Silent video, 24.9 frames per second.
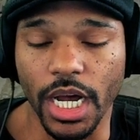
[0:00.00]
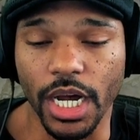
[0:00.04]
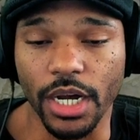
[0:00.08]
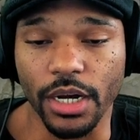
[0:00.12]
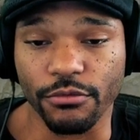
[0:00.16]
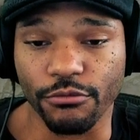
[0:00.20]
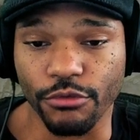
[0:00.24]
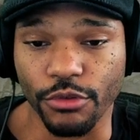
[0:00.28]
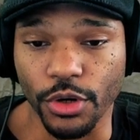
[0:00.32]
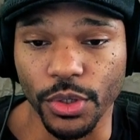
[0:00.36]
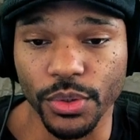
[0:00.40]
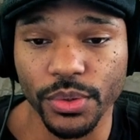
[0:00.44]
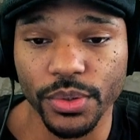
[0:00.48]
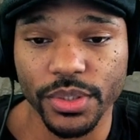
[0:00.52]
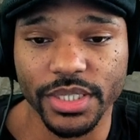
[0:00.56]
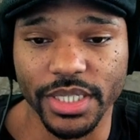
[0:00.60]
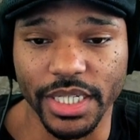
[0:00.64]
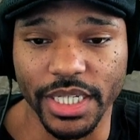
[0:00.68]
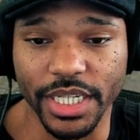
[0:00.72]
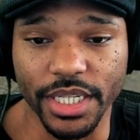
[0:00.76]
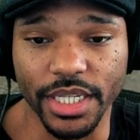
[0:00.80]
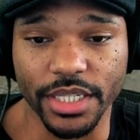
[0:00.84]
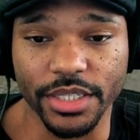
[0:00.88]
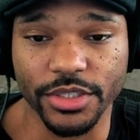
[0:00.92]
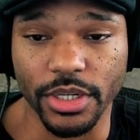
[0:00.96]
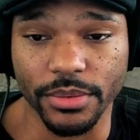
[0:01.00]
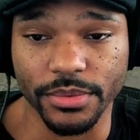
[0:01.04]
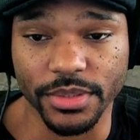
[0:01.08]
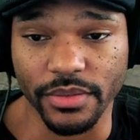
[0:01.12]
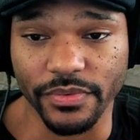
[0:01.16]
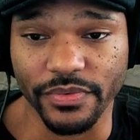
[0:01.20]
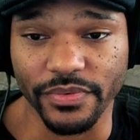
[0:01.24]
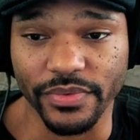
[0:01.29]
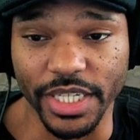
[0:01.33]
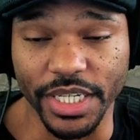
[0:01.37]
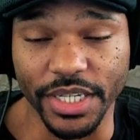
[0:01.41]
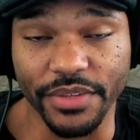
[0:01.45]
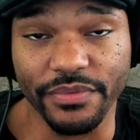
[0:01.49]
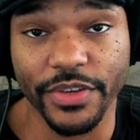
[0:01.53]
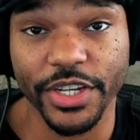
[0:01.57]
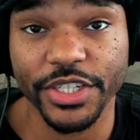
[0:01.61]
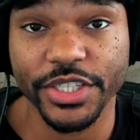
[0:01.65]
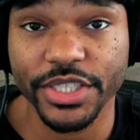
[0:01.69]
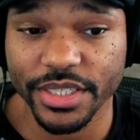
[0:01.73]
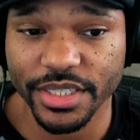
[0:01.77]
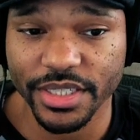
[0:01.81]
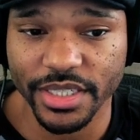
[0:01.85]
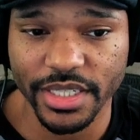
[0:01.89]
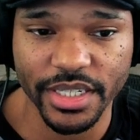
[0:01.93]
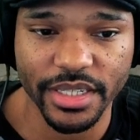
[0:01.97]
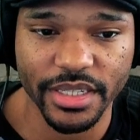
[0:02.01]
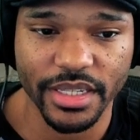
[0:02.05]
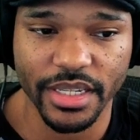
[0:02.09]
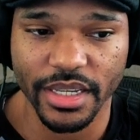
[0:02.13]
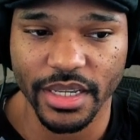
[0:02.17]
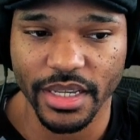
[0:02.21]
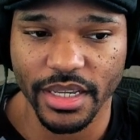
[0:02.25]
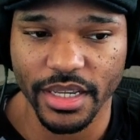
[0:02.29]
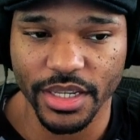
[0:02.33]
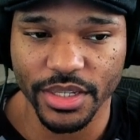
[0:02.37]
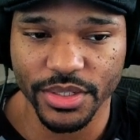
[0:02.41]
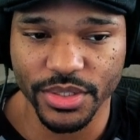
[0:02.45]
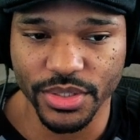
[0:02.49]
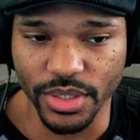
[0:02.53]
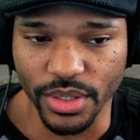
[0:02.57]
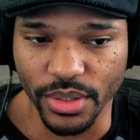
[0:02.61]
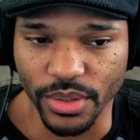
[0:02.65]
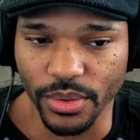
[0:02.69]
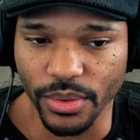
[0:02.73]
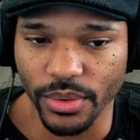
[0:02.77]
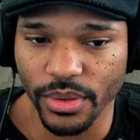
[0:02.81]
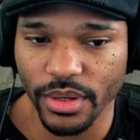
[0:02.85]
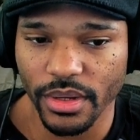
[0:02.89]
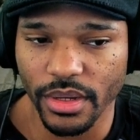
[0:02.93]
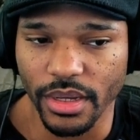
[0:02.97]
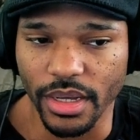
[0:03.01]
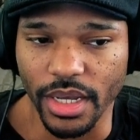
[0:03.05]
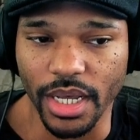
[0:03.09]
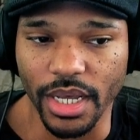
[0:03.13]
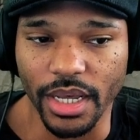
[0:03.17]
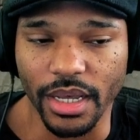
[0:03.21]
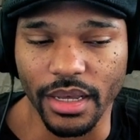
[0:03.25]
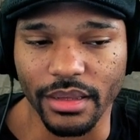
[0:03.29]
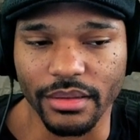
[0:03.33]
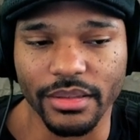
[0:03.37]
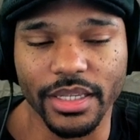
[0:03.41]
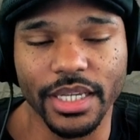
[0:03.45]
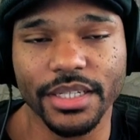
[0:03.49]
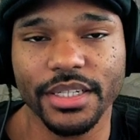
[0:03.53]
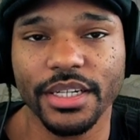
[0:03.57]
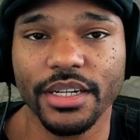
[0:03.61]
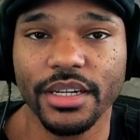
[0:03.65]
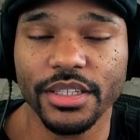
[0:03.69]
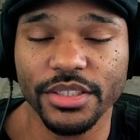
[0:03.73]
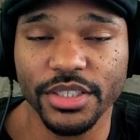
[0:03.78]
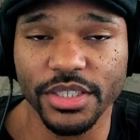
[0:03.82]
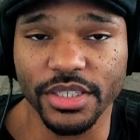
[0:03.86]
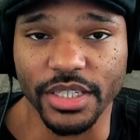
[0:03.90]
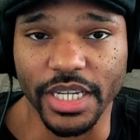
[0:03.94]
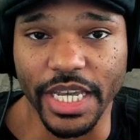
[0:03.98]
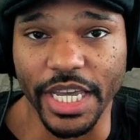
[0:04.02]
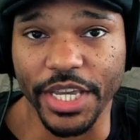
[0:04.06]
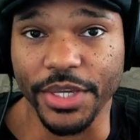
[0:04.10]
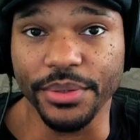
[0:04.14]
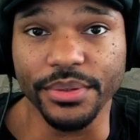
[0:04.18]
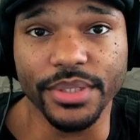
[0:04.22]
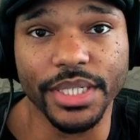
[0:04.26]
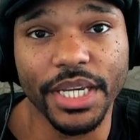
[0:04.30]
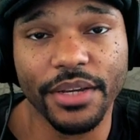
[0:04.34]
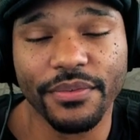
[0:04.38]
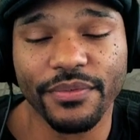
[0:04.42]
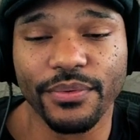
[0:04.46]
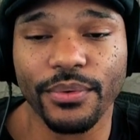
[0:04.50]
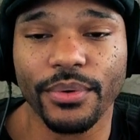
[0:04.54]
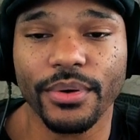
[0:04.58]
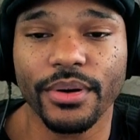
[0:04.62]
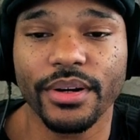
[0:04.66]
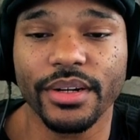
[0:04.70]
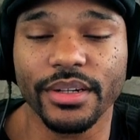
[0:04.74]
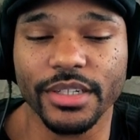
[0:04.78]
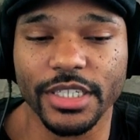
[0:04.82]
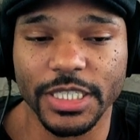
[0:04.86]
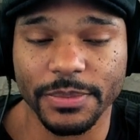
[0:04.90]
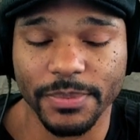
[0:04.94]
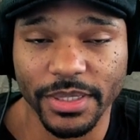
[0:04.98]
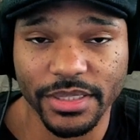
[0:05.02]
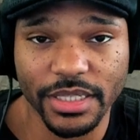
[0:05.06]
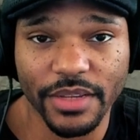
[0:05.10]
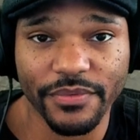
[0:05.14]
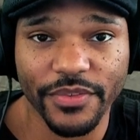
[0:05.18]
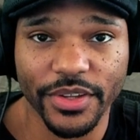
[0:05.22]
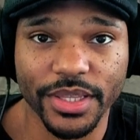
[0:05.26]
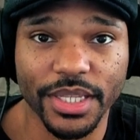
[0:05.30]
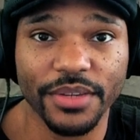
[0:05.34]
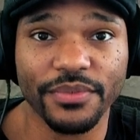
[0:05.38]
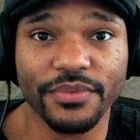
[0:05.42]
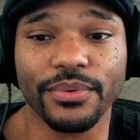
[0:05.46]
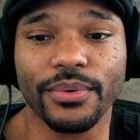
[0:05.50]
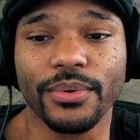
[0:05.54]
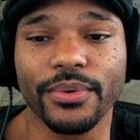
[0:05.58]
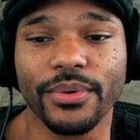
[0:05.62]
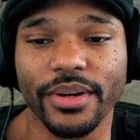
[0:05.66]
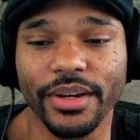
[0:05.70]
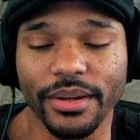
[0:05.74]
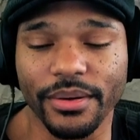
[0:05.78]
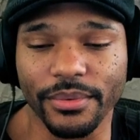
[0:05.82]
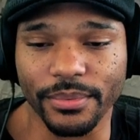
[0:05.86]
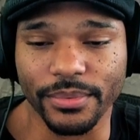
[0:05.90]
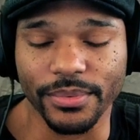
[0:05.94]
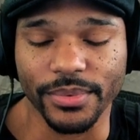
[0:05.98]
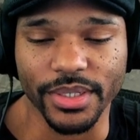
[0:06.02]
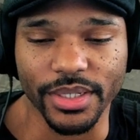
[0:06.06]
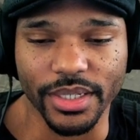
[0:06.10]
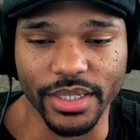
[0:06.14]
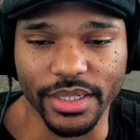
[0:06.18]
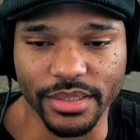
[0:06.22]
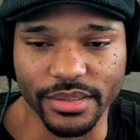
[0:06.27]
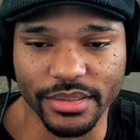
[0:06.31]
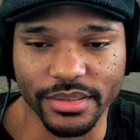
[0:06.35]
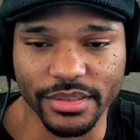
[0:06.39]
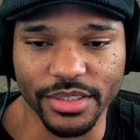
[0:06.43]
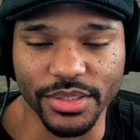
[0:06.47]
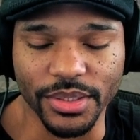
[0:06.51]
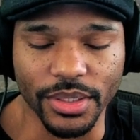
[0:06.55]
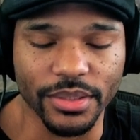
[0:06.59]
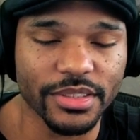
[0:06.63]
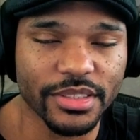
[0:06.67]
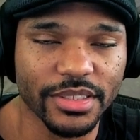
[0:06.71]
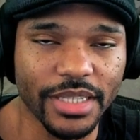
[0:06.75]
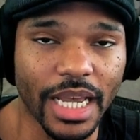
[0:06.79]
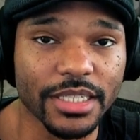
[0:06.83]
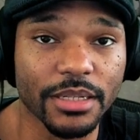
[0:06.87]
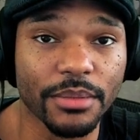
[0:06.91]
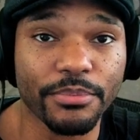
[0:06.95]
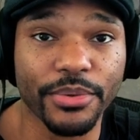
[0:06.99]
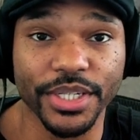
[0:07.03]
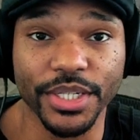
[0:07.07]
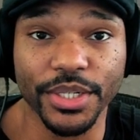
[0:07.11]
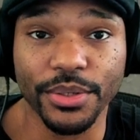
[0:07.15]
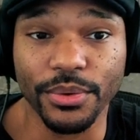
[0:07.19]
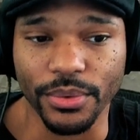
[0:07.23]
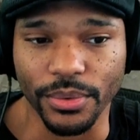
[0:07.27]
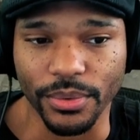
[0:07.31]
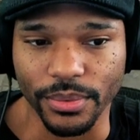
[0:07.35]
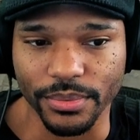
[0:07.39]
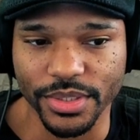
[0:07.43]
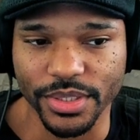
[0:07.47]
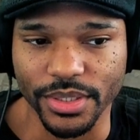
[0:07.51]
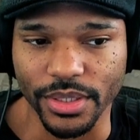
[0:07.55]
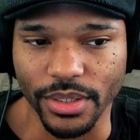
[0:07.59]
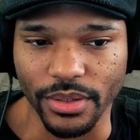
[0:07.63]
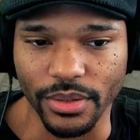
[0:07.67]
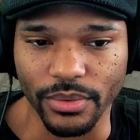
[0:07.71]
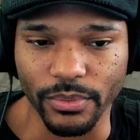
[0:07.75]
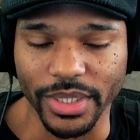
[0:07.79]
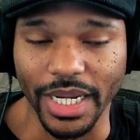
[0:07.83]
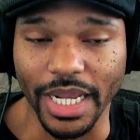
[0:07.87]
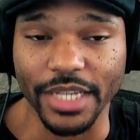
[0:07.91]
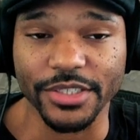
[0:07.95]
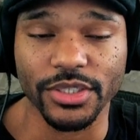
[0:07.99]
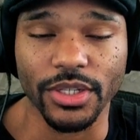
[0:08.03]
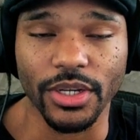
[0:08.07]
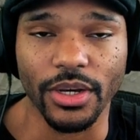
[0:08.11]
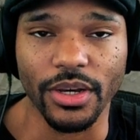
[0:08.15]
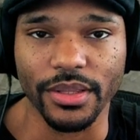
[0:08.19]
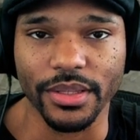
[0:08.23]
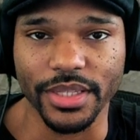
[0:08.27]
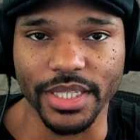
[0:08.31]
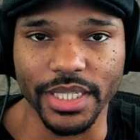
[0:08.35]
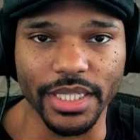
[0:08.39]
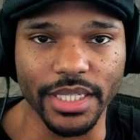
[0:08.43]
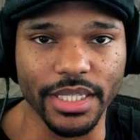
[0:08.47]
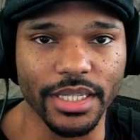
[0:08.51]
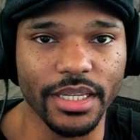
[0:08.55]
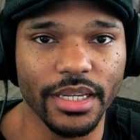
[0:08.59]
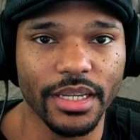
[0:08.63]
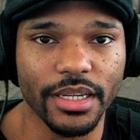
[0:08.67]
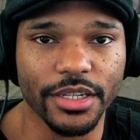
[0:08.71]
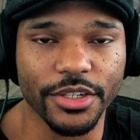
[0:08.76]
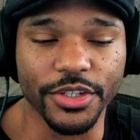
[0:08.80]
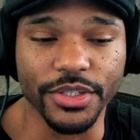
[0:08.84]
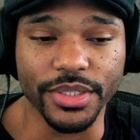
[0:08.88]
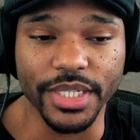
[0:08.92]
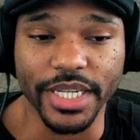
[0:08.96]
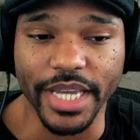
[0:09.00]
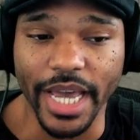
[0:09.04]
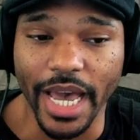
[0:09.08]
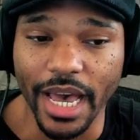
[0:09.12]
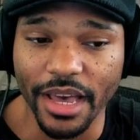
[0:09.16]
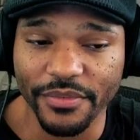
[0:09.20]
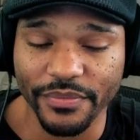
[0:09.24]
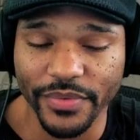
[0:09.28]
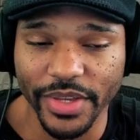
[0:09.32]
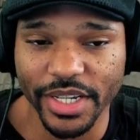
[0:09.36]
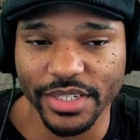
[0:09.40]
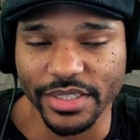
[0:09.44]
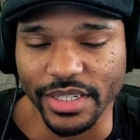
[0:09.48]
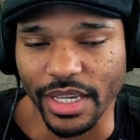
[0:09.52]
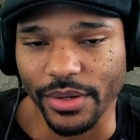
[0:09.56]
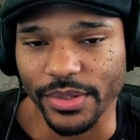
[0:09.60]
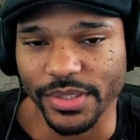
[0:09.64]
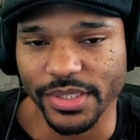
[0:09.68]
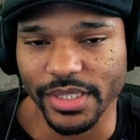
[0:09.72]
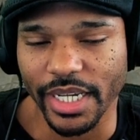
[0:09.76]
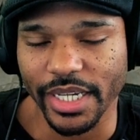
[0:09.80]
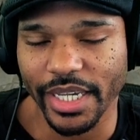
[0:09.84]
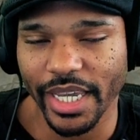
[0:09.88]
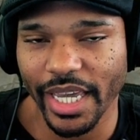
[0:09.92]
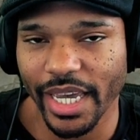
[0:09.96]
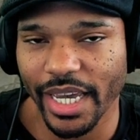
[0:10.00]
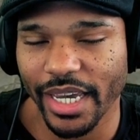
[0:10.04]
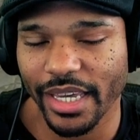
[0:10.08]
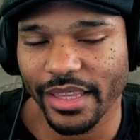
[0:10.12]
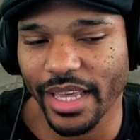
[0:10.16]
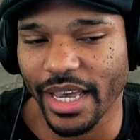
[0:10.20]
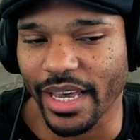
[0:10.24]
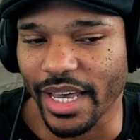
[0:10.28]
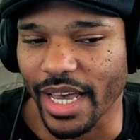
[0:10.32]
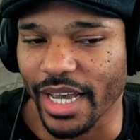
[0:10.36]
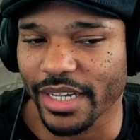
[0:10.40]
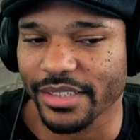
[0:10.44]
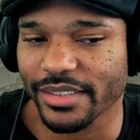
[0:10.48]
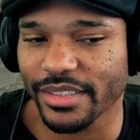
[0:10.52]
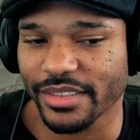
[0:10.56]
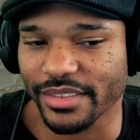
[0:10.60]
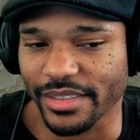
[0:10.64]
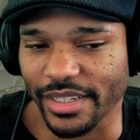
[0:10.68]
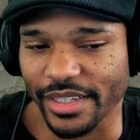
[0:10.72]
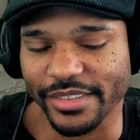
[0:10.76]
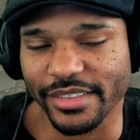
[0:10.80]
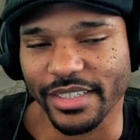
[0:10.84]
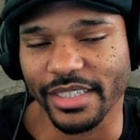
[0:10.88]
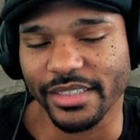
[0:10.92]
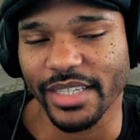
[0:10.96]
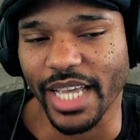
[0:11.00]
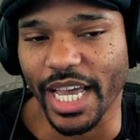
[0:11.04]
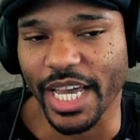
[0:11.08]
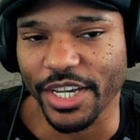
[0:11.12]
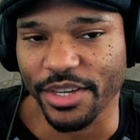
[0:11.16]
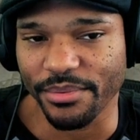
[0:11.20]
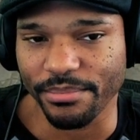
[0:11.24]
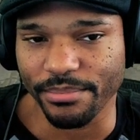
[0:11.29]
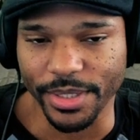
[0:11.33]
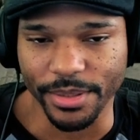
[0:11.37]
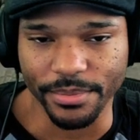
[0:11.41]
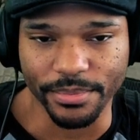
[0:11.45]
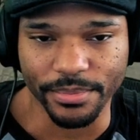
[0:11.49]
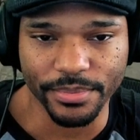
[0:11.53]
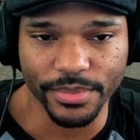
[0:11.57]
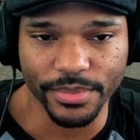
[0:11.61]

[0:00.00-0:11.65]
rogues in terms of efficiency. So getting a unique for it, specifically for it, was, you know, sounded pretty cool. So when I saw the unique affix, I was like, hey, that actually sounds like that can be